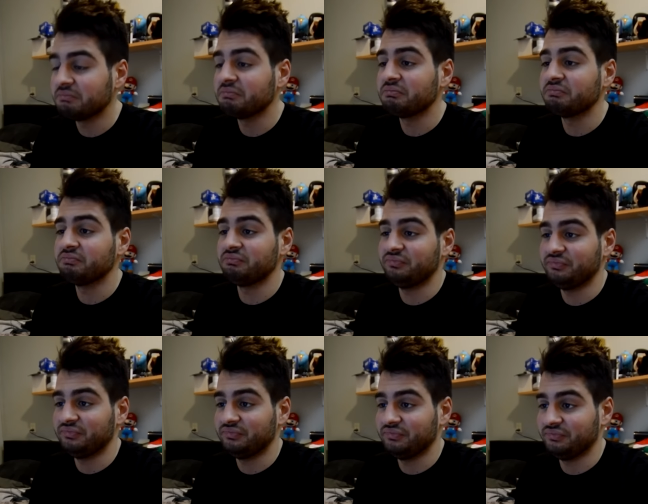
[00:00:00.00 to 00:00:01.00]

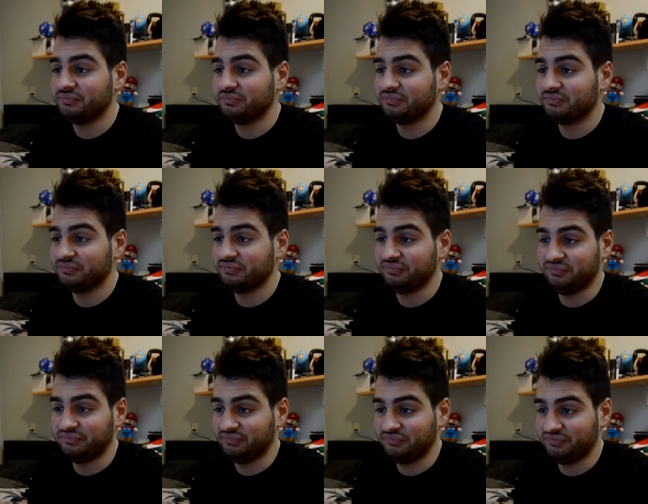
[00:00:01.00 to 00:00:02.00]

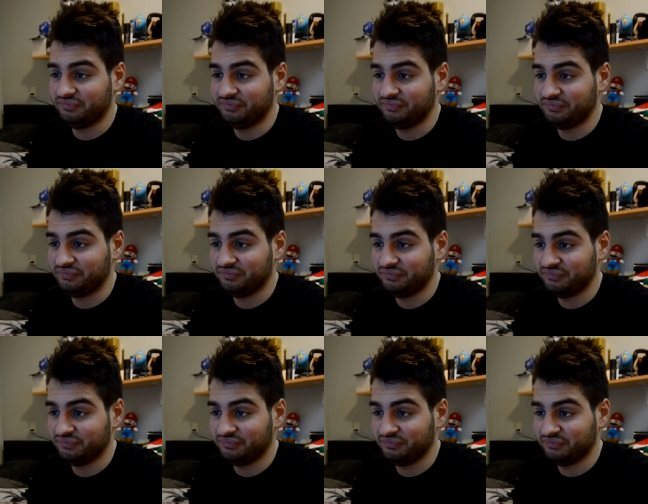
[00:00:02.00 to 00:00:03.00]

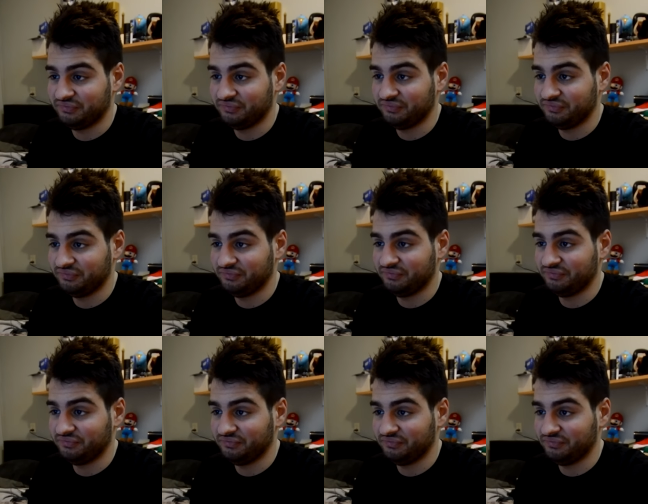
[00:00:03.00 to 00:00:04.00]

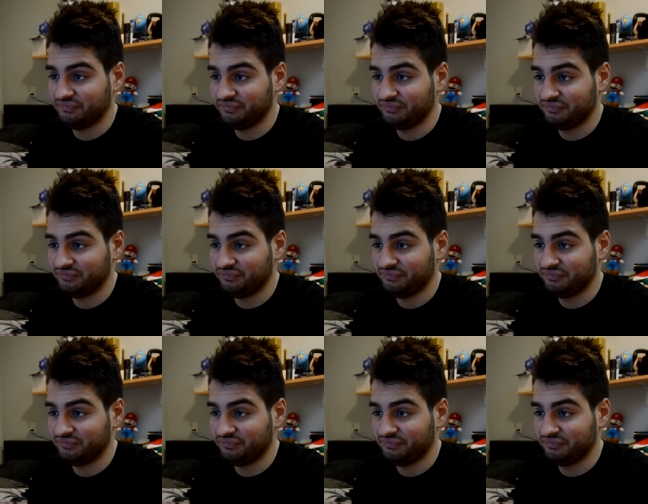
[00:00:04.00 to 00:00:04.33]
[no speech]